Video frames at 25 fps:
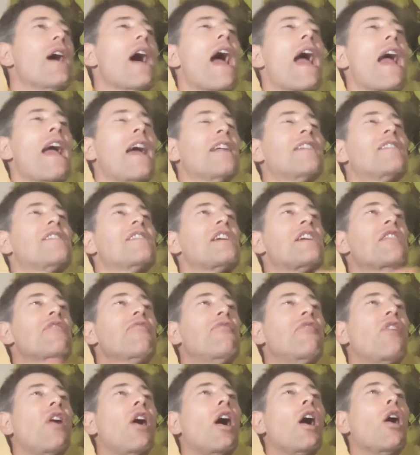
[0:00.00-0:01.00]

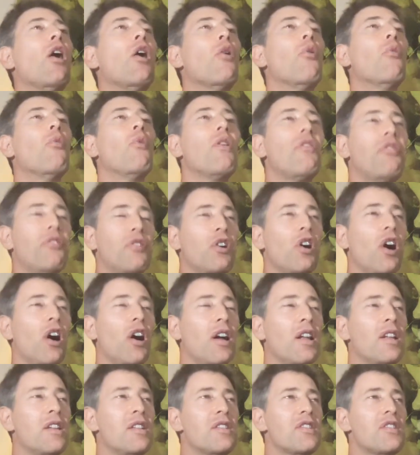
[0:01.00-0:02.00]
Antifa with
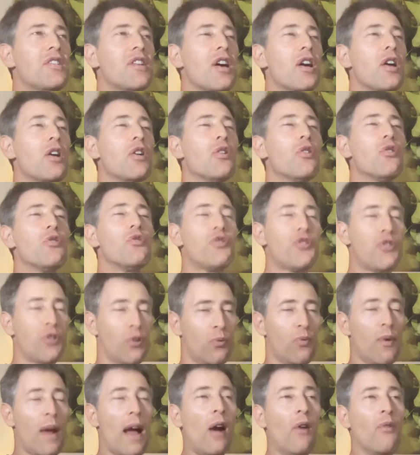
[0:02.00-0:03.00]
guns
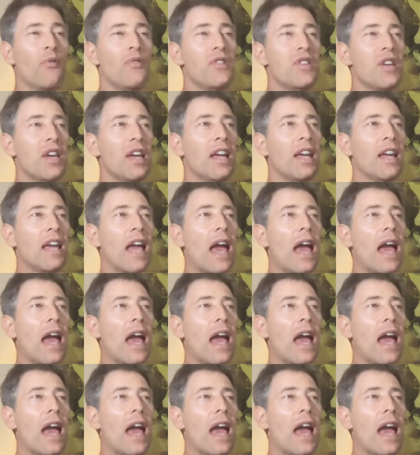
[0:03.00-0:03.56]
surrounding